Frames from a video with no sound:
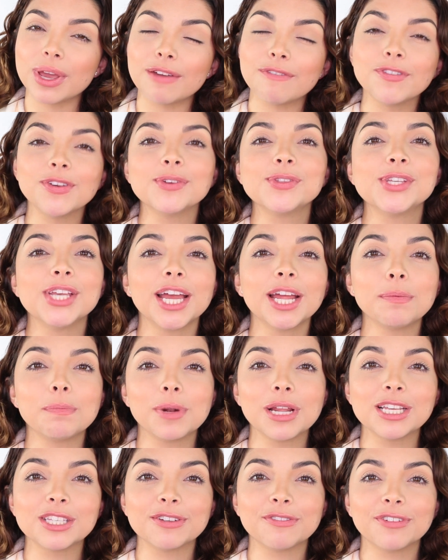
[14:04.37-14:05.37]
If you did,
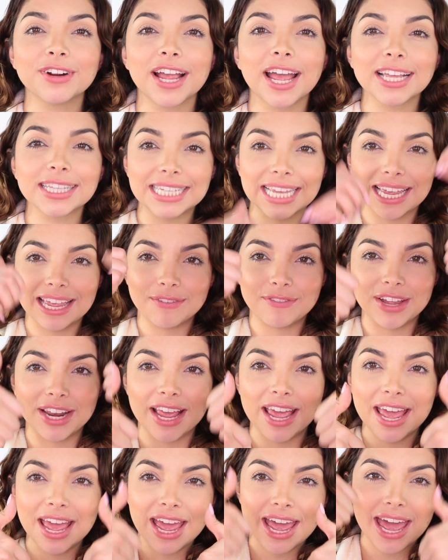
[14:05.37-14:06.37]
please don't forget to give
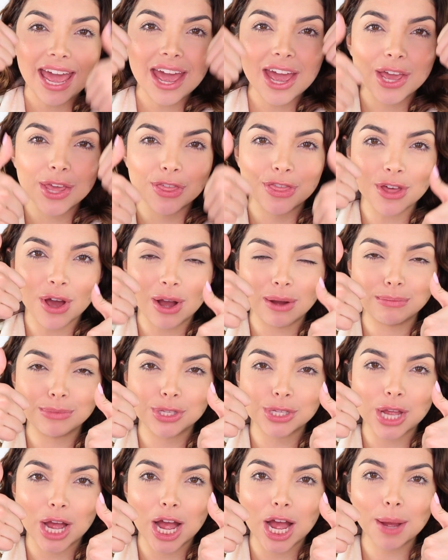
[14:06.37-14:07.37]
it a
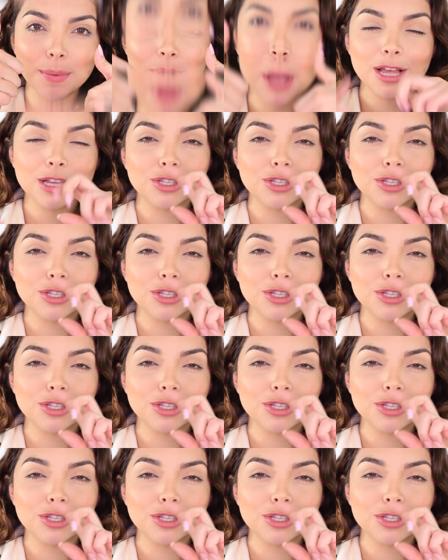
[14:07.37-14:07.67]
thumbs up,